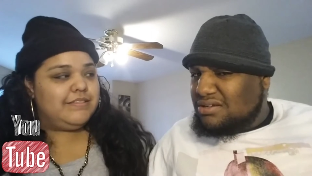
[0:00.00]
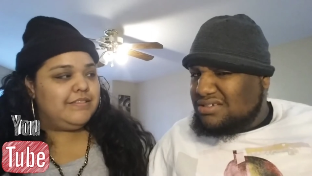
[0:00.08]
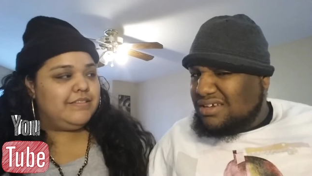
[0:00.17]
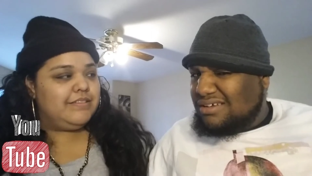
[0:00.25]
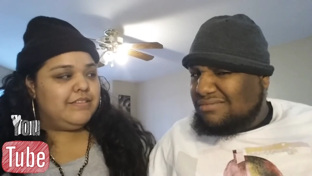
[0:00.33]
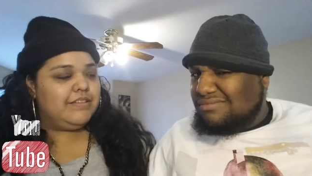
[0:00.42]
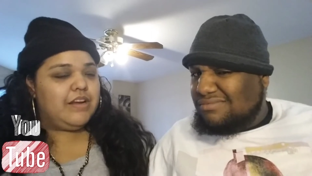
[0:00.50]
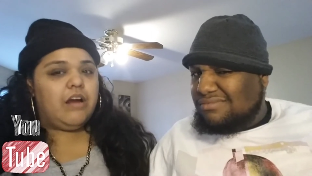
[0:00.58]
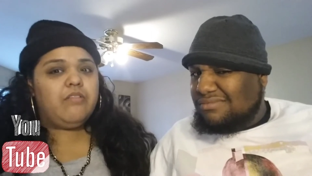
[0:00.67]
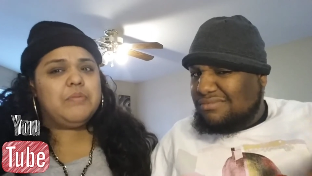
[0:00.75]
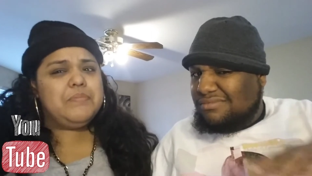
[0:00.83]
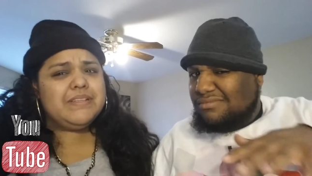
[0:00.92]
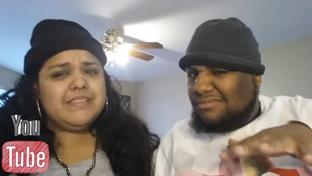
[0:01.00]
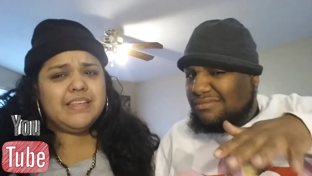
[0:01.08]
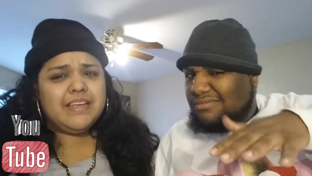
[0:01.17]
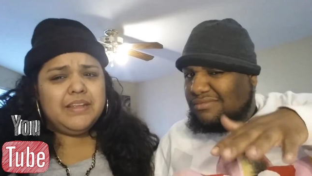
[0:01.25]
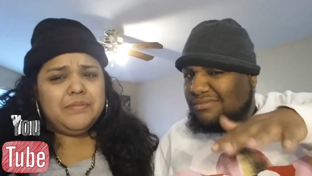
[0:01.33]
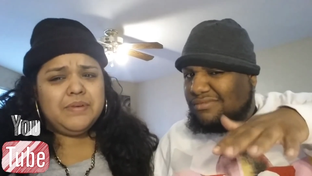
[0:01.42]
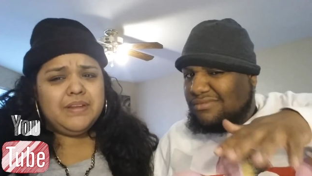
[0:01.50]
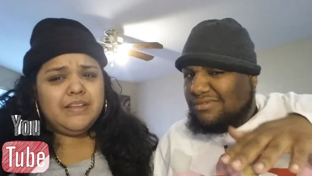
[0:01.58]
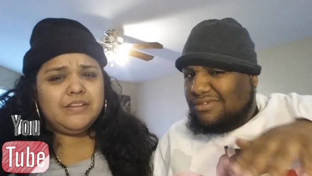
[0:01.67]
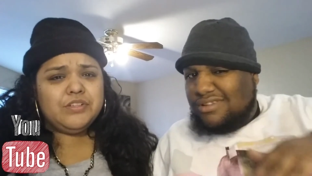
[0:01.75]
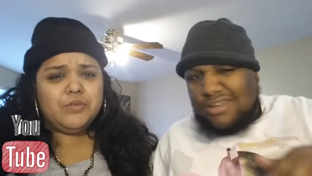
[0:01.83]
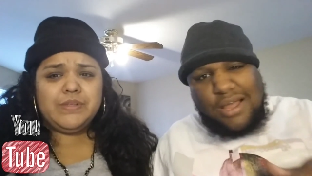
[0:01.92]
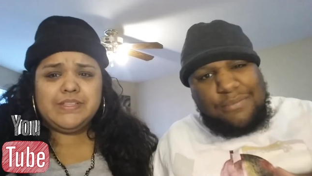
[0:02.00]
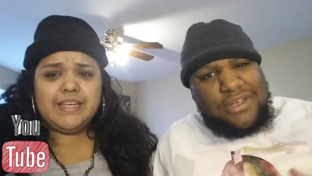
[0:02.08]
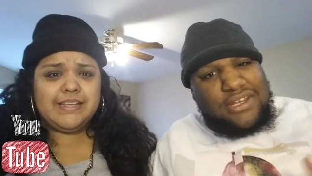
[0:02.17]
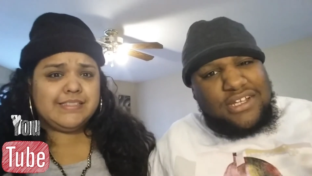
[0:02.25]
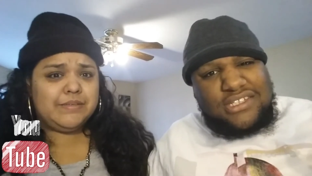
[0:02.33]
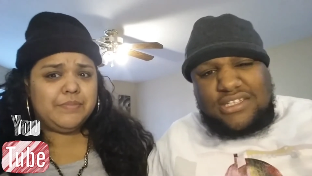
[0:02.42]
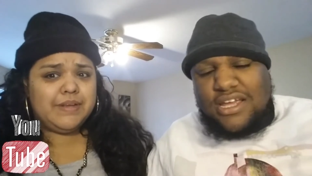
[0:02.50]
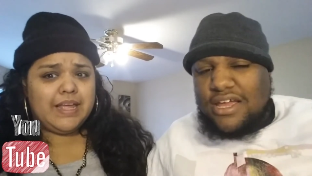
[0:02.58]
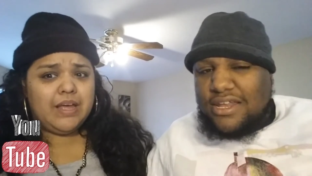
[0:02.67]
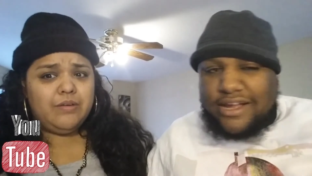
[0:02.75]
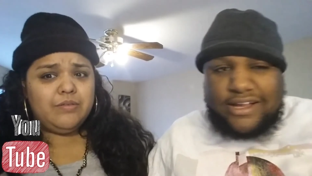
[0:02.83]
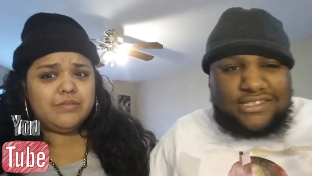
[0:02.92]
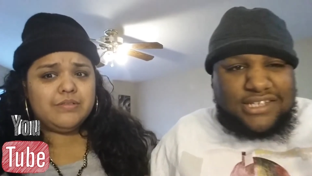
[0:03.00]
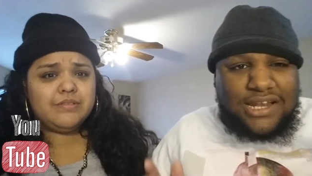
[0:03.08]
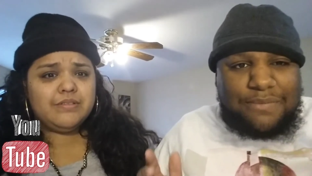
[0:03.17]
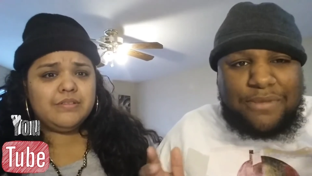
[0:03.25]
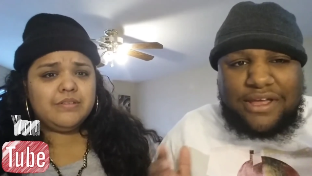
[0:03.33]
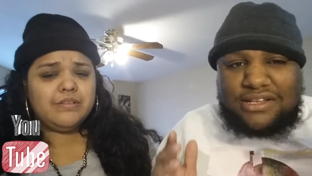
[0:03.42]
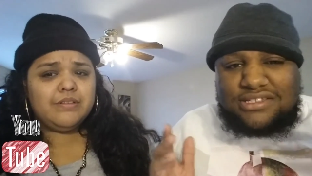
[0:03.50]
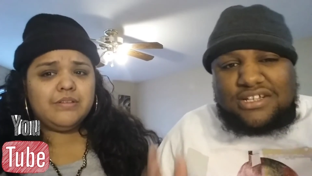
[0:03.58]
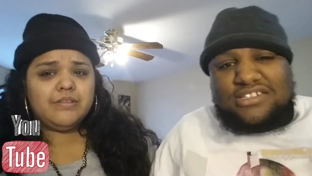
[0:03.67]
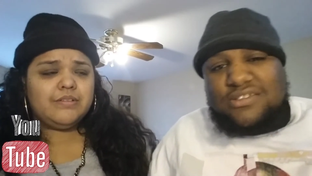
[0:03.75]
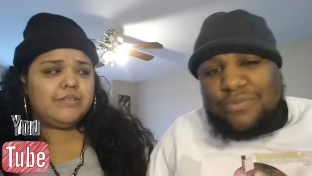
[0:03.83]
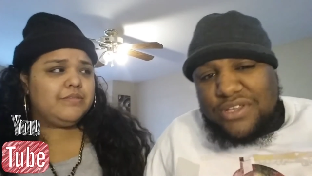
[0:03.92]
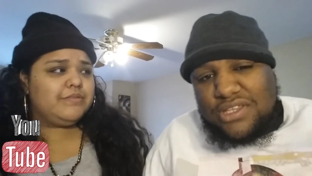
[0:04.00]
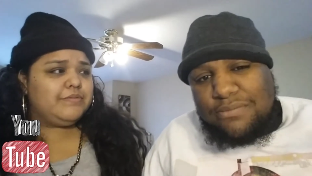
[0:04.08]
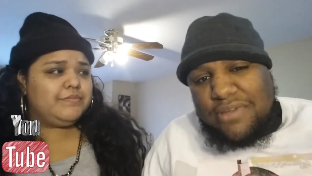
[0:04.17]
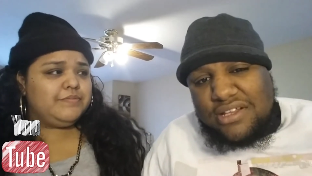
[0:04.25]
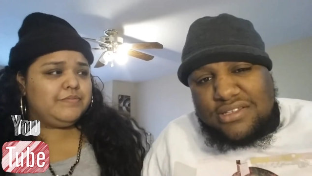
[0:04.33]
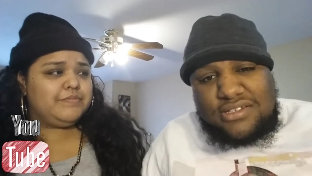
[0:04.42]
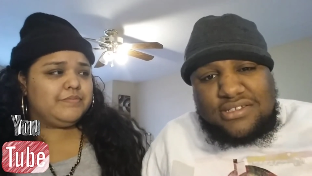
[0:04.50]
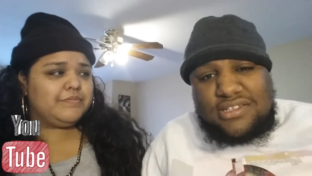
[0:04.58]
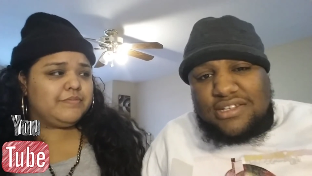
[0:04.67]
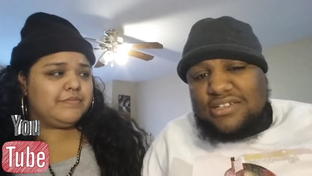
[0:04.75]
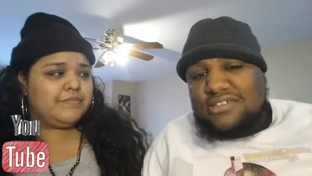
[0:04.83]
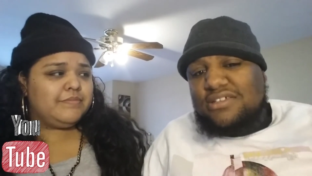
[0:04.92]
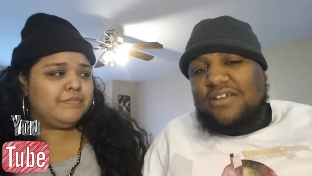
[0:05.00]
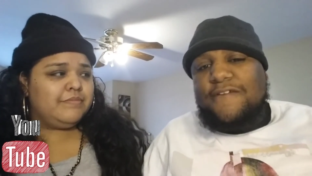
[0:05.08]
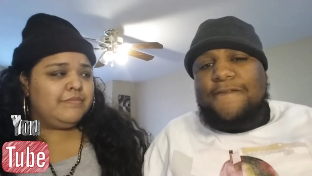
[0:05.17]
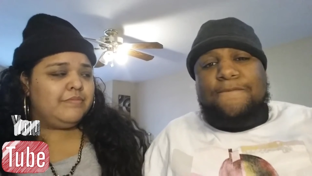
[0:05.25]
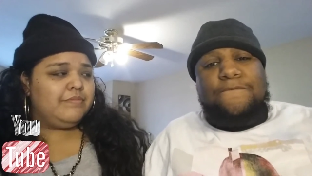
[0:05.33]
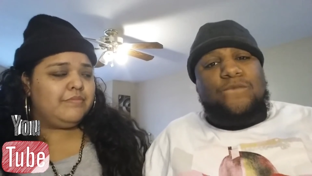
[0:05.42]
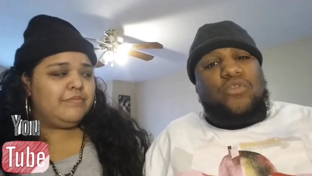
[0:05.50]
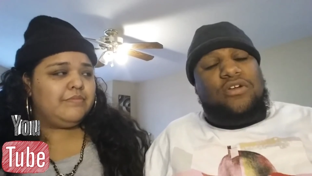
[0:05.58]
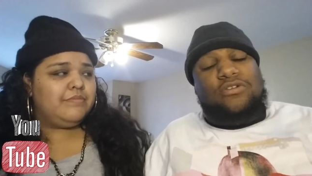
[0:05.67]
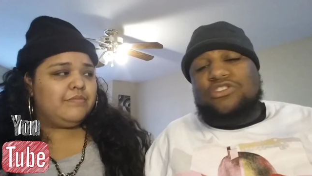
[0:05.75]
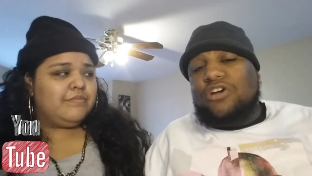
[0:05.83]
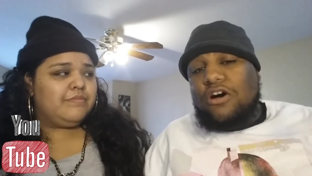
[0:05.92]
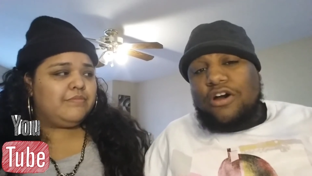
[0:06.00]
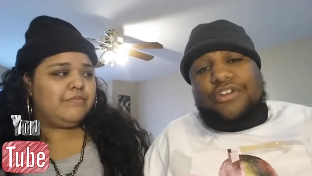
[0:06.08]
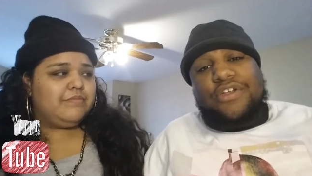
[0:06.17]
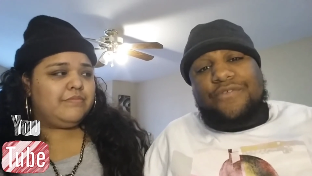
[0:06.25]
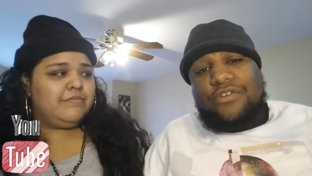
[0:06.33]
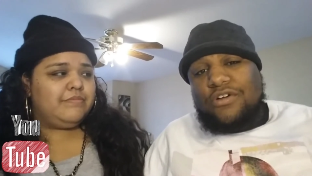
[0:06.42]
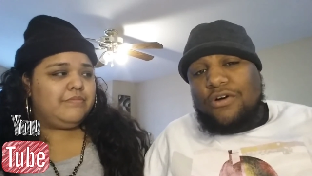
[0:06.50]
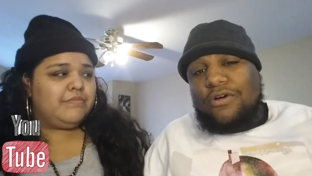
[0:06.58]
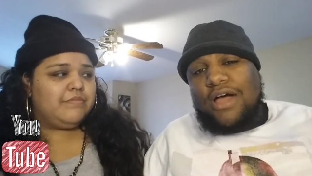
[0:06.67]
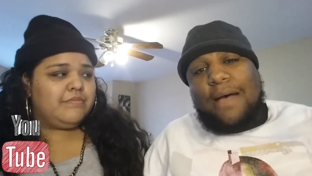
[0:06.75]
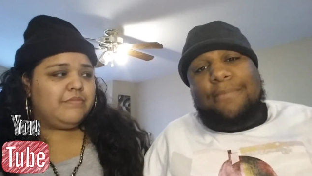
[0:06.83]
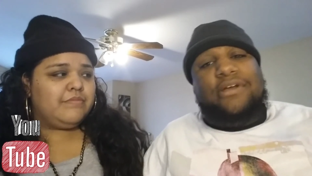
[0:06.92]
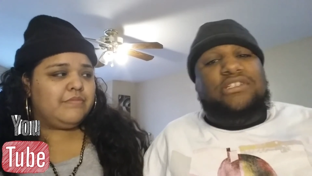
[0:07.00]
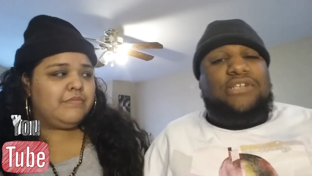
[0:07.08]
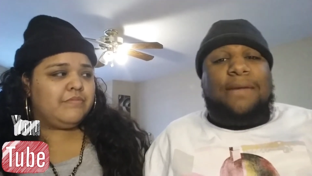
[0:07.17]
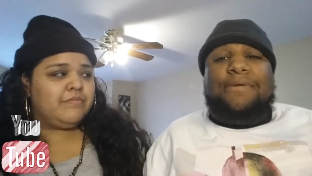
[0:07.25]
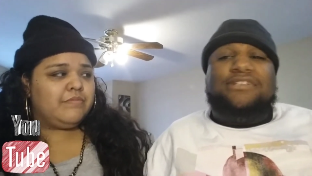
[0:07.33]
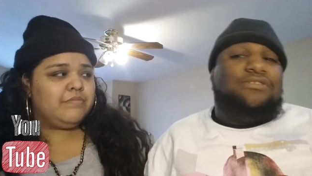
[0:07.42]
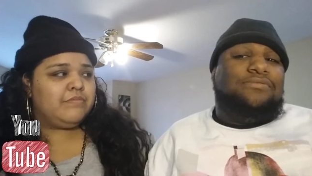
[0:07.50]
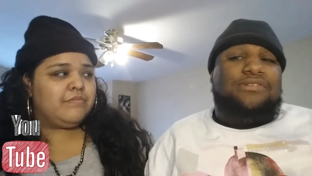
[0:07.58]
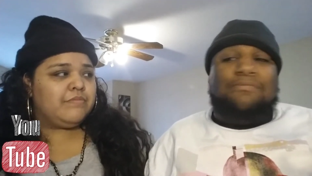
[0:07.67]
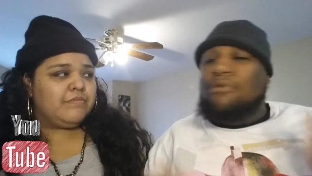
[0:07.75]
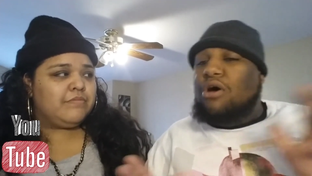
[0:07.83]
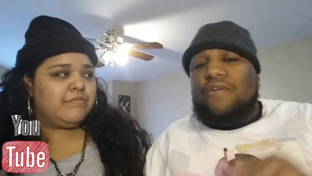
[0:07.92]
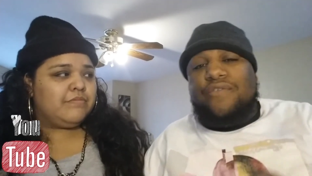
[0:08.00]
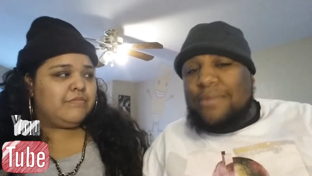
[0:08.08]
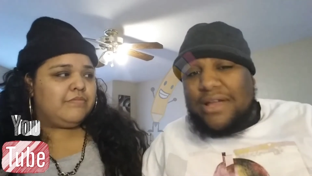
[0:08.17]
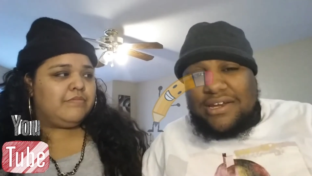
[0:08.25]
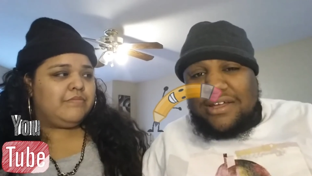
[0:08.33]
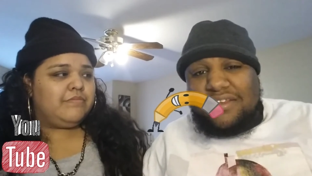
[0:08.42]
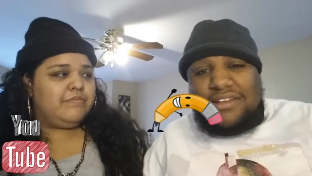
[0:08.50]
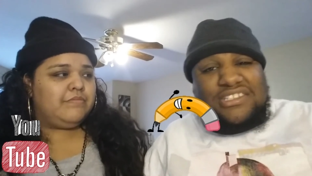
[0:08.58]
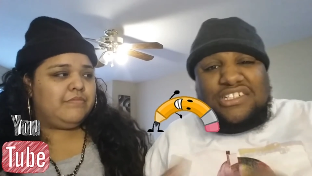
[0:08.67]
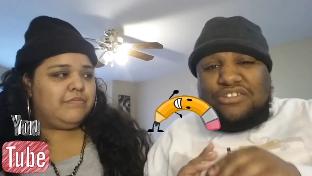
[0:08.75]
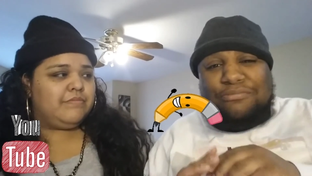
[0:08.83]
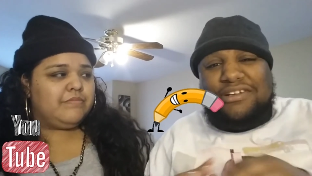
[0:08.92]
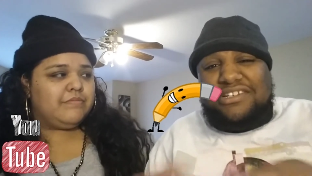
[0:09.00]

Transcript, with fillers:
Speaker 1: of all time?
Speaker 2: Are we missing anybody? Should we I mean, this, Like I
Speaker 1: said, it, may, it took us a week to make this list was hard, difficult. I bet you, I bet you tomorrow if we make another list, it's